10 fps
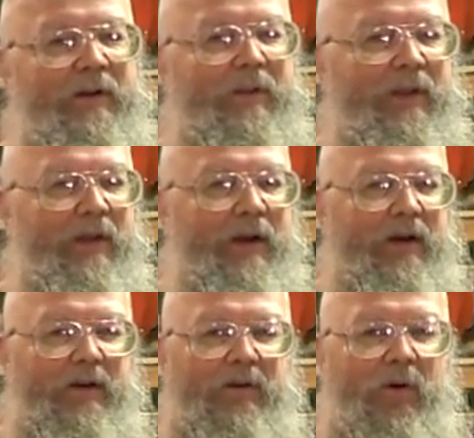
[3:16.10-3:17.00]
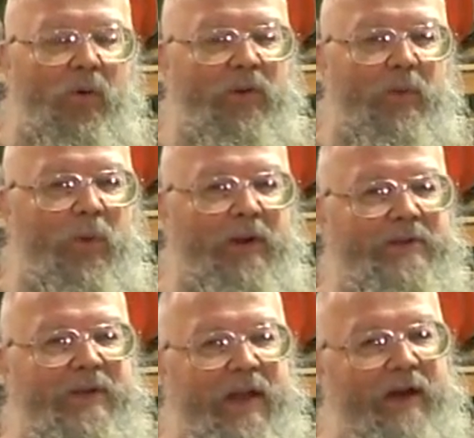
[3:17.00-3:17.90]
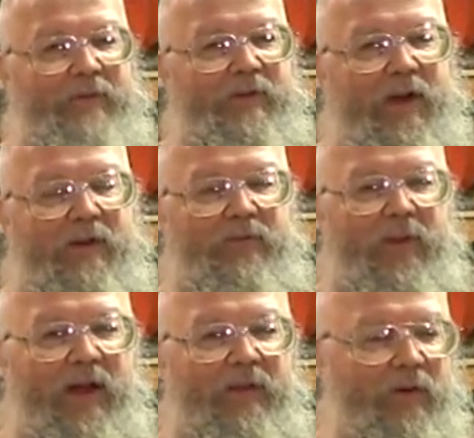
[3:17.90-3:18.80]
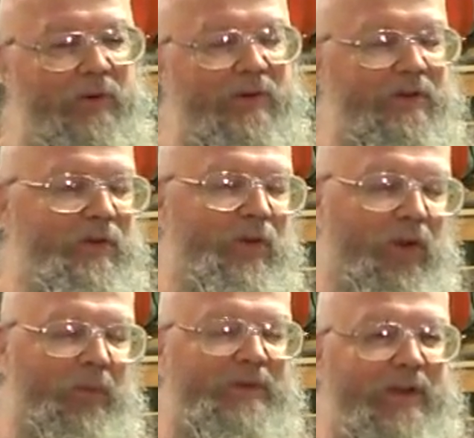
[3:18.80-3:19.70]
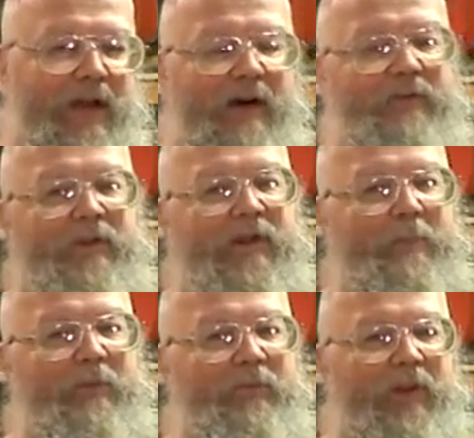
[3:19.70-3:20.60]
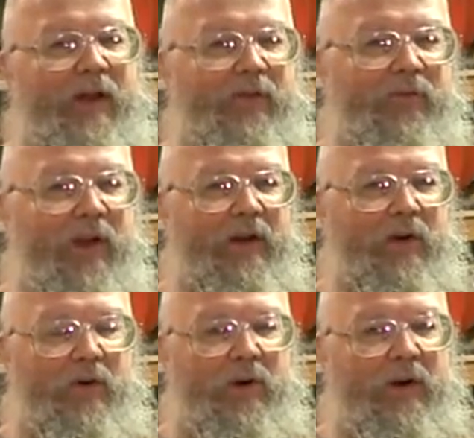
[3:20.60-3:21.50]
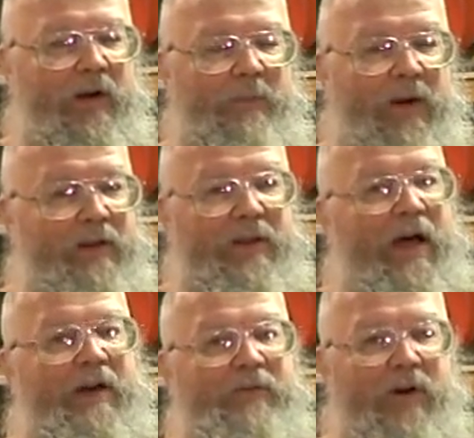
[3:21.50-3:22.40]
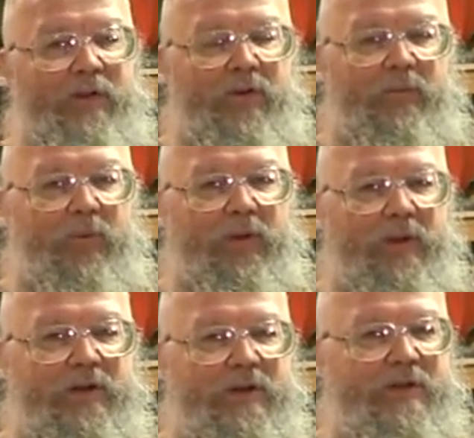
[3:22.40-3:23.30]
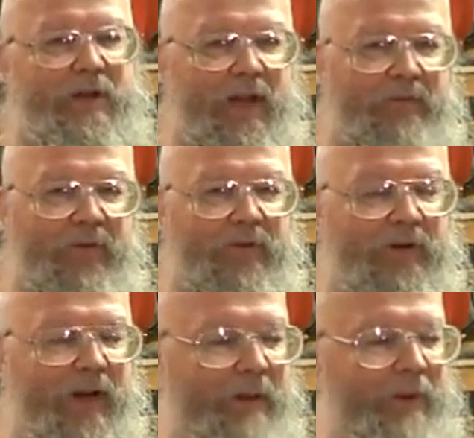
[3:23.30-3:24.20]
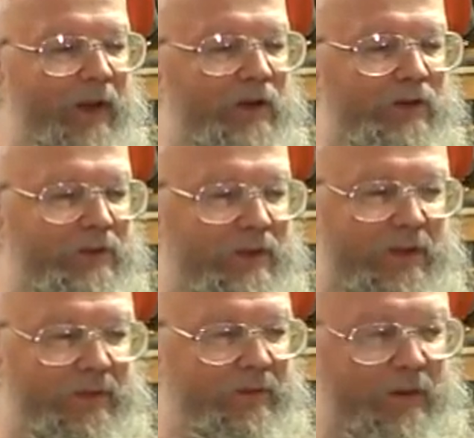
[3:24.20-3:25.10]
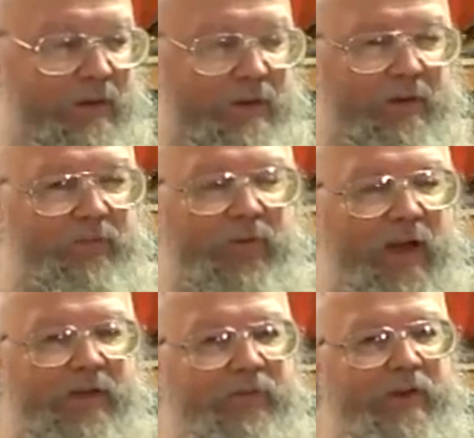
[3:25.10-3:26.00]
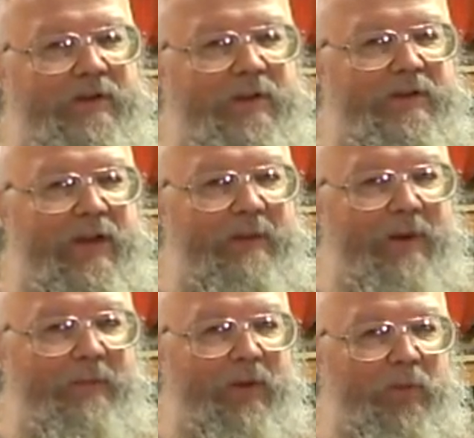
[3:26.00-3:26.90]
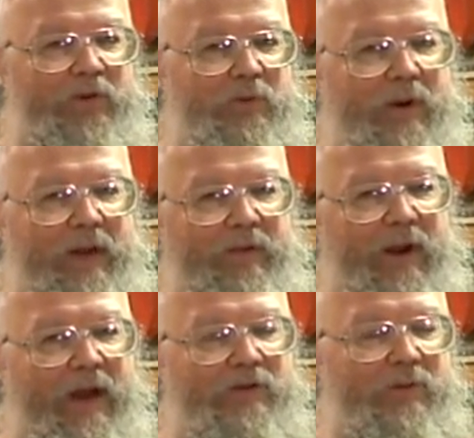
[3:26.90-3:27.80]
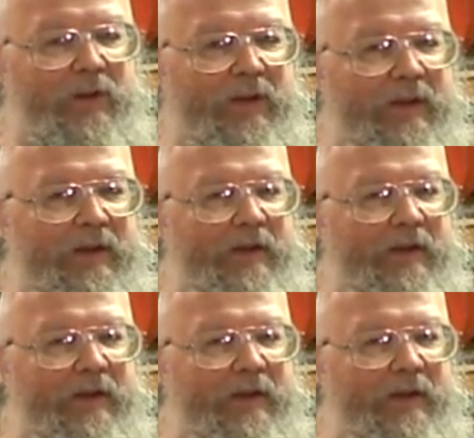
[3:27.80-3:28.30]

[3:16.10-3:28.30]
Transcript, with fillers: the uh, only ones that have this kind of philosophy. The Christians are the only ones that have this type of philosophy. I know among a lot of other religions and a lot of other denominations, that the philosophy is the same. I mean, would you rather actually